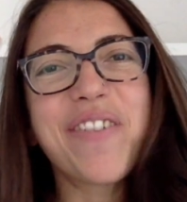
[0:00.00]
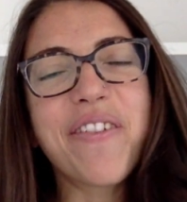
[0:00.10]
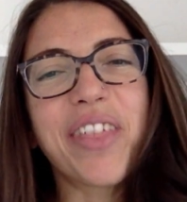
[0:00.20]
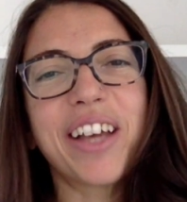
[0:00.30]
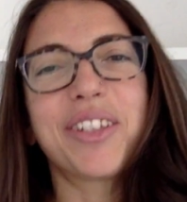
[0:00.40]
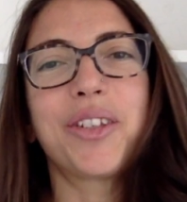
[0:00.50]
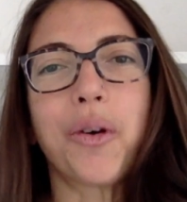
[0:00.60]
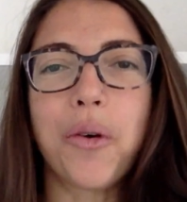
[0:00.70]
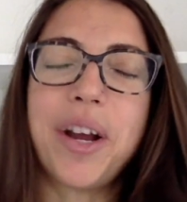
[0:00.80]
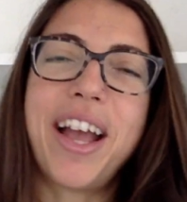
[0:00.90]
fifth
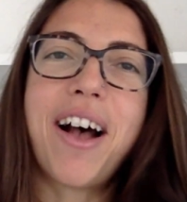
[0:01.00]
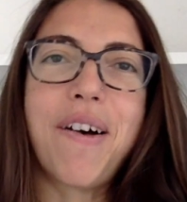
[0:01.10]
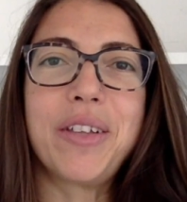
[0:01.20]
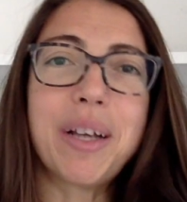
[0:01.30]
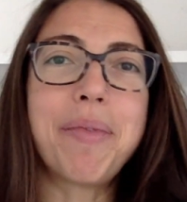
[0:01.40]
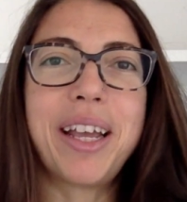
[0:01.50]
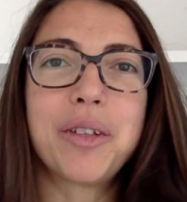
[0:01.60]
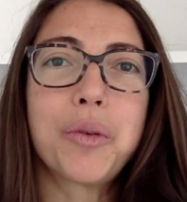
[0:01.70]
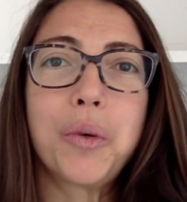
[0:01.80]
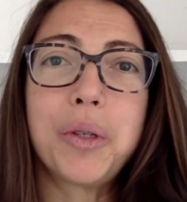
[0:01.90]
story of something
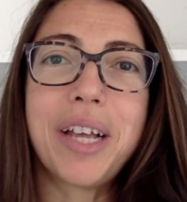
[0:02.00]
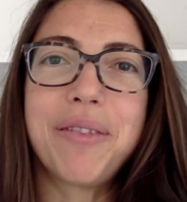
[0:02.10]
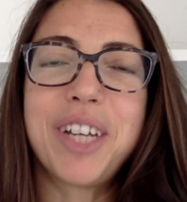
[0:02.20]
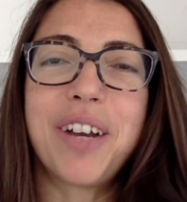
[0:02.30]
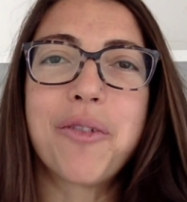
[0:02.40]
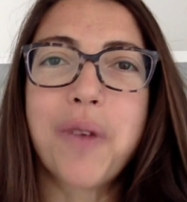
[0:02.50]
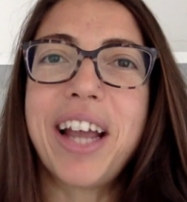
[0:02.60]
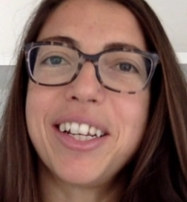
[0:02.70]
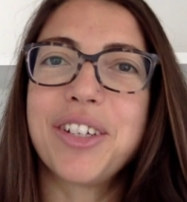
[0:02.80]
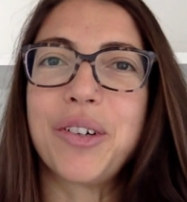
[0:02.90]
schools have done
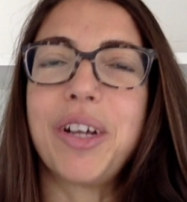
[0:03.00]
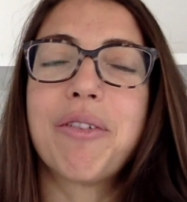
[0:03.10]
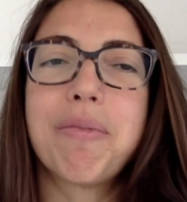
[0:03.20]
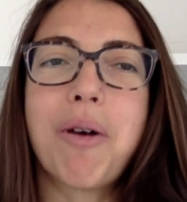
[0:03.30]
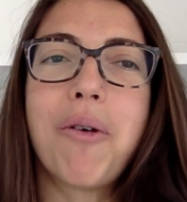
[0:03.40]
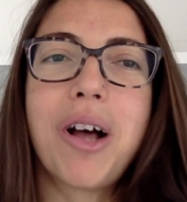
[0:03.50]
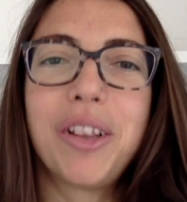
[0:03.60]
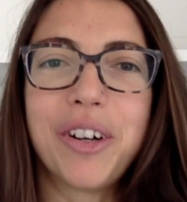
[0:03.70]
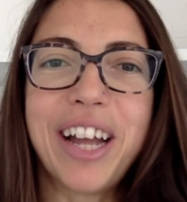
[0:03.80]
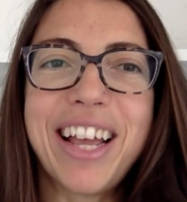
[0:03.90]
right during remote
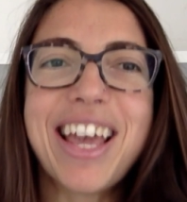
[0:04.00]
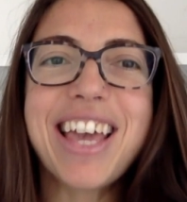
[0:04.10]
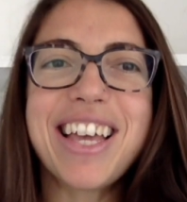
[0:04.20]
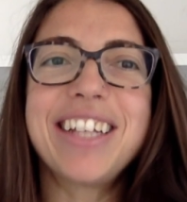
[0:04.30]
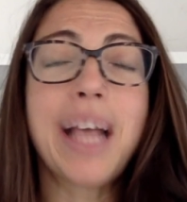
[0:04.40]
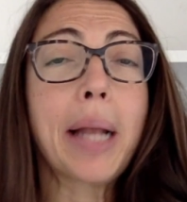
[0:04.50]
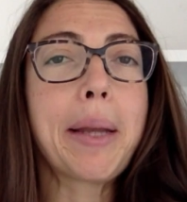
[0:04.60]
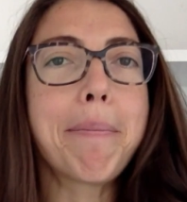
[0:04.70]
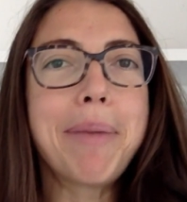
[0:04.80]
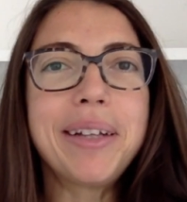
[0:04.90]
learning is
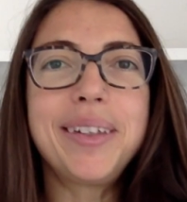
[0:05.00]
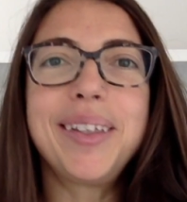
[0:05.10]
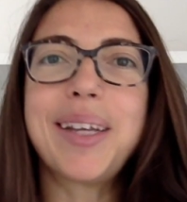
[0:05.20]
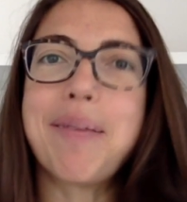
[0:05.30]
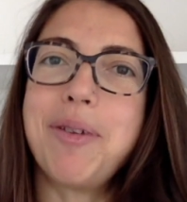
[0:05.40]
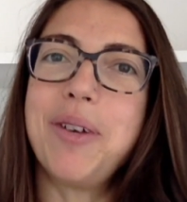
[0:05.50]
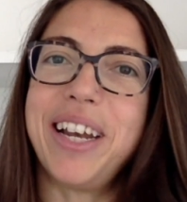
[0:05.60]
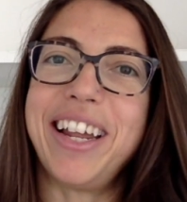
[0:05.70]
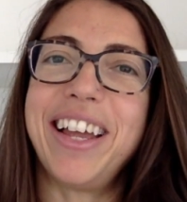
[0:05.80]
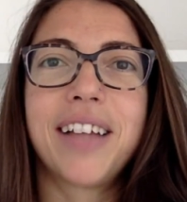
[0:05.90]
to build
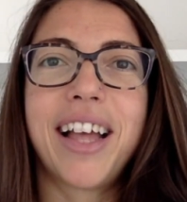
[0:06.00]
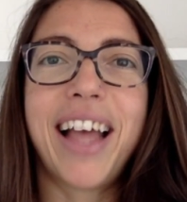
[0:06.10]
community.